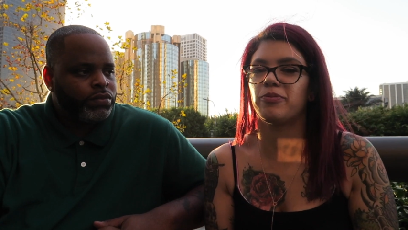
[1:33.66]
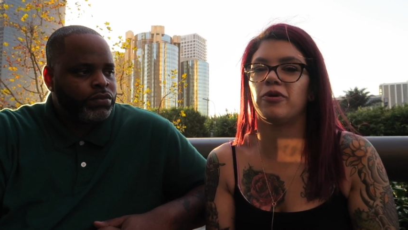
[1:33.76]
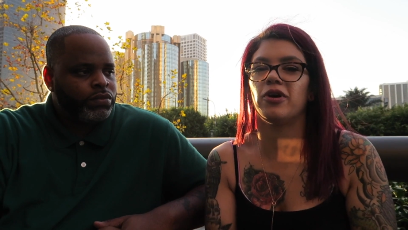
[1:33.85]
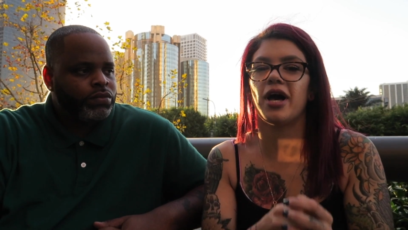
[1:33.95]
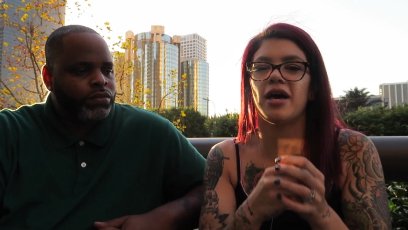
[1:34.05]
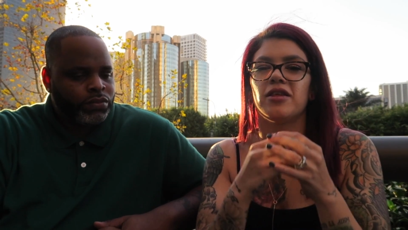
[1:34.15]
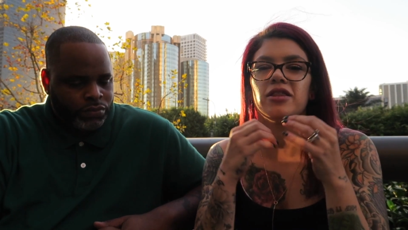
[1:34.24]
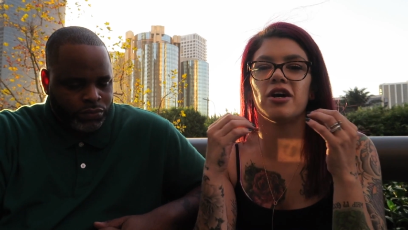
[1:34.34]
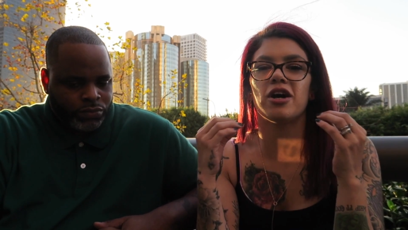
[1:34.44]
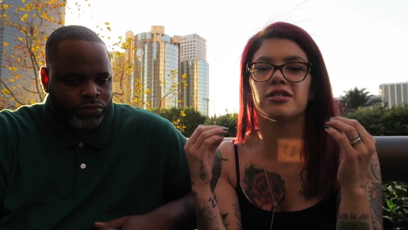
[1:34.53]
Speaker 1: people and
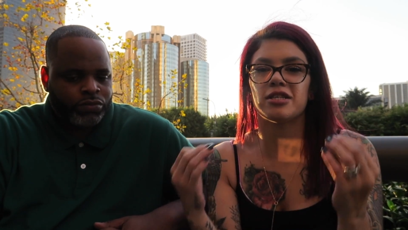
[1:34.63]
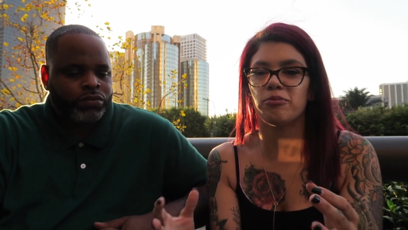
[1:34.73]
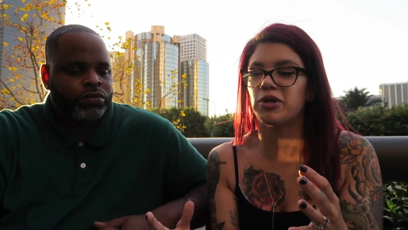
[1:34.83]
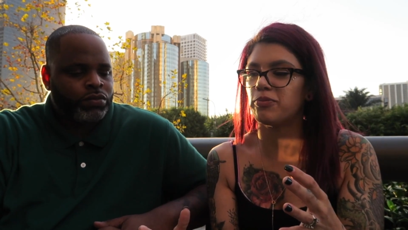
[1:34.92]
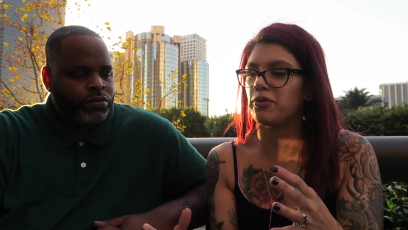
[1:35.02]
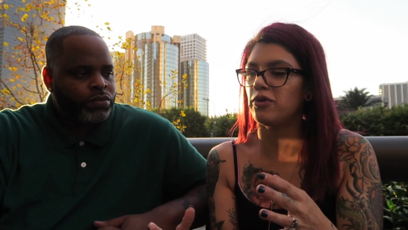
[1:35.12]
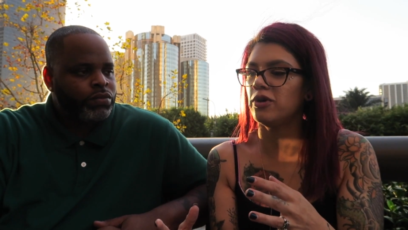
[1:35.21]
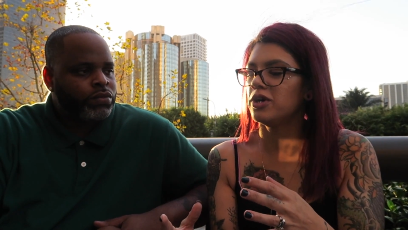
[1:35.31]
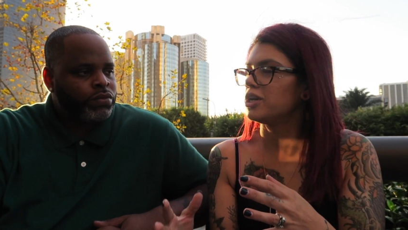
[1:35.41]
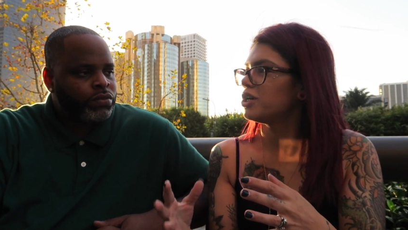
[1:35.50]
then there are some people
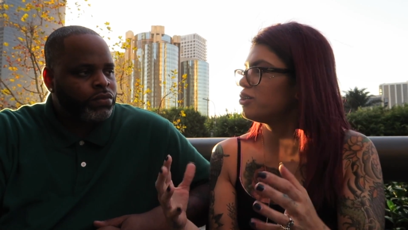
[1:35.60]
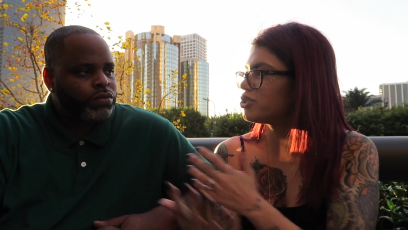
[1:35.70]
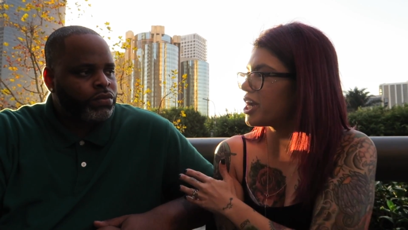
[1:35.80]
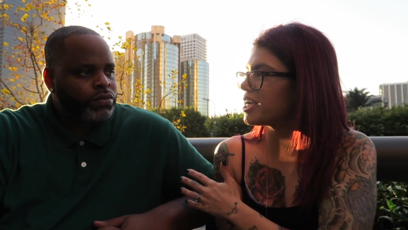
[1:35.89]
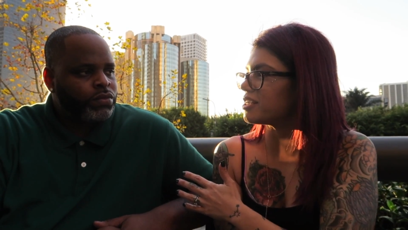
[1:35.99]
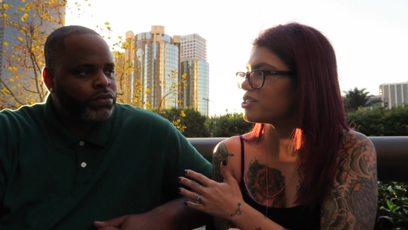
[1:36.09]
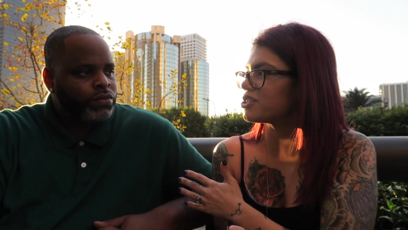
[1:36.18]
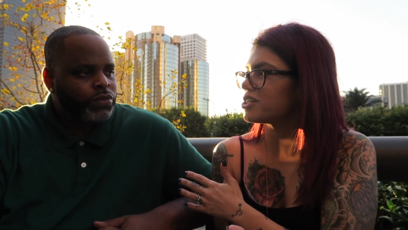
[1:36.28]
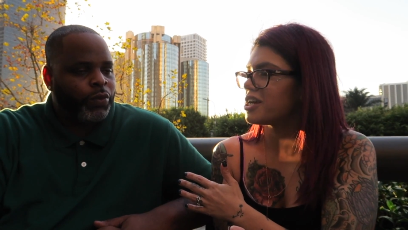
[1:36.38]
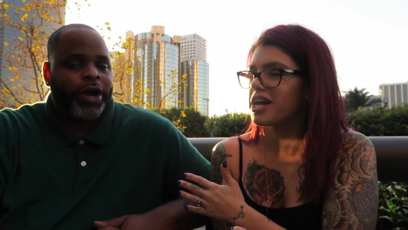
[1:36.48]
who change
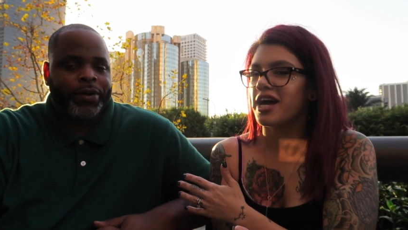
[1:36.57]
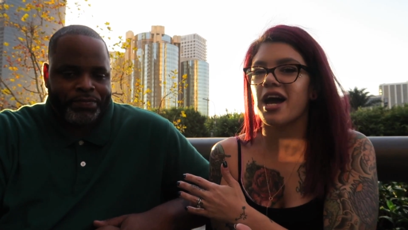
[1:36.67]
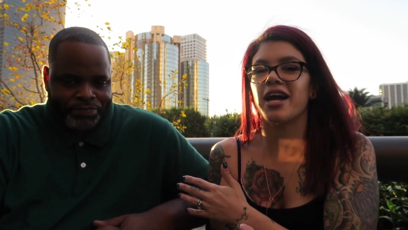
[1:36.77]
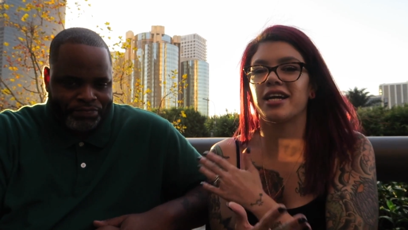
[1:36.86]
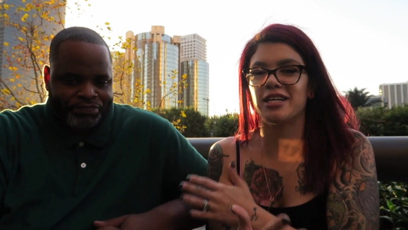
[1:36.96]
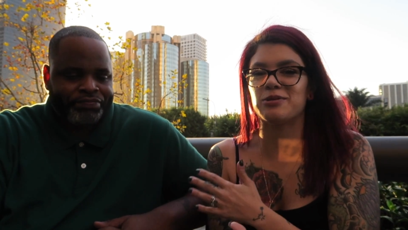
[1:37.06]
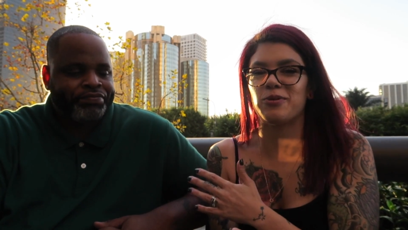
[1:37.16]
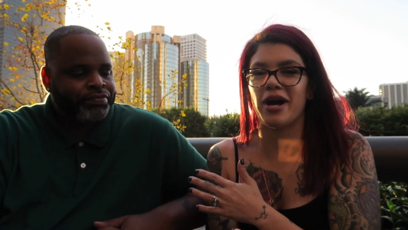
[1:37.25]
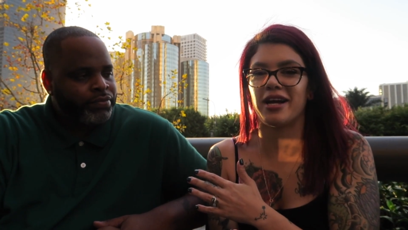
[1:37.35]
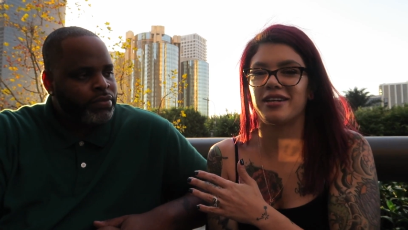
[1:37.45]
right and guess
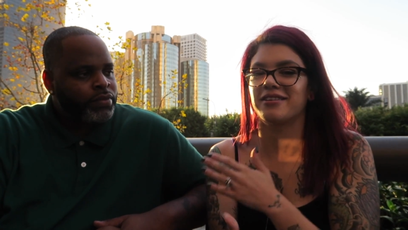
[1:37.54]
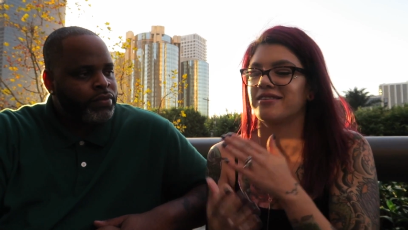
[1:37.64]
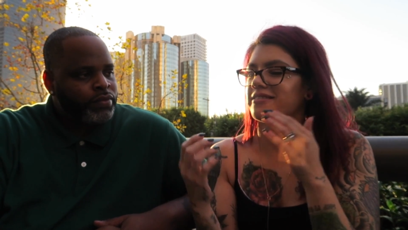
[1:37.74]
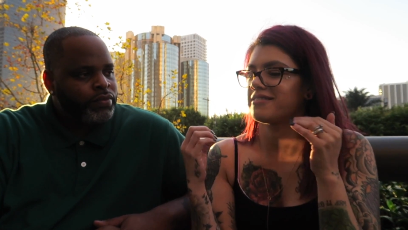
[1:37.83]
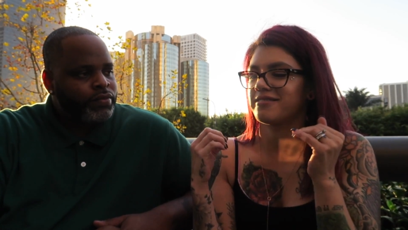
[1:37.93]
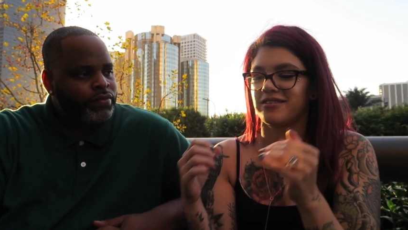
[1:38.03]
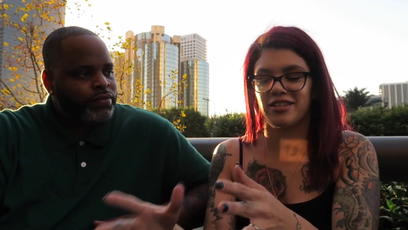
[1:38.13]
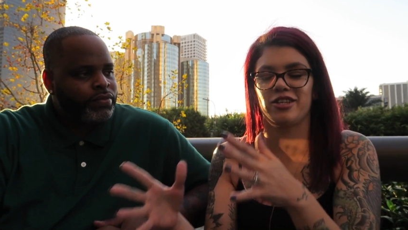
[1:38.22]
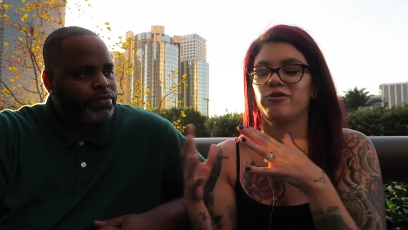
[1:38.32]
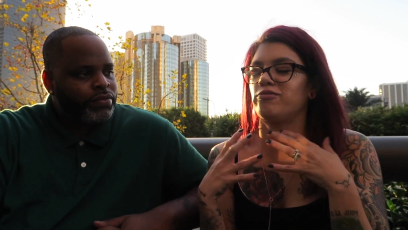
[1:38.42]
what
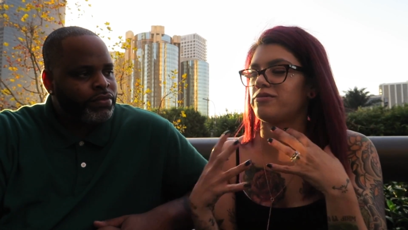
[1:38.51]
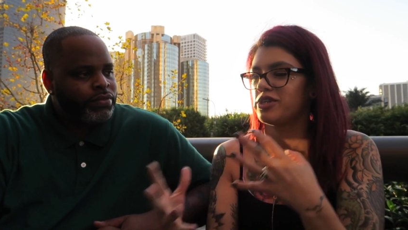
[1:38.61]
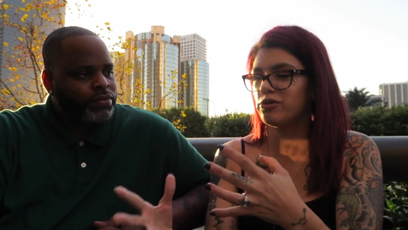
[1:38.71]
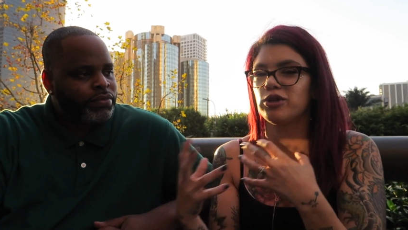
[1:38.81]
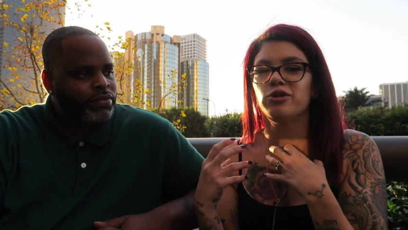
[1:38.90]
you you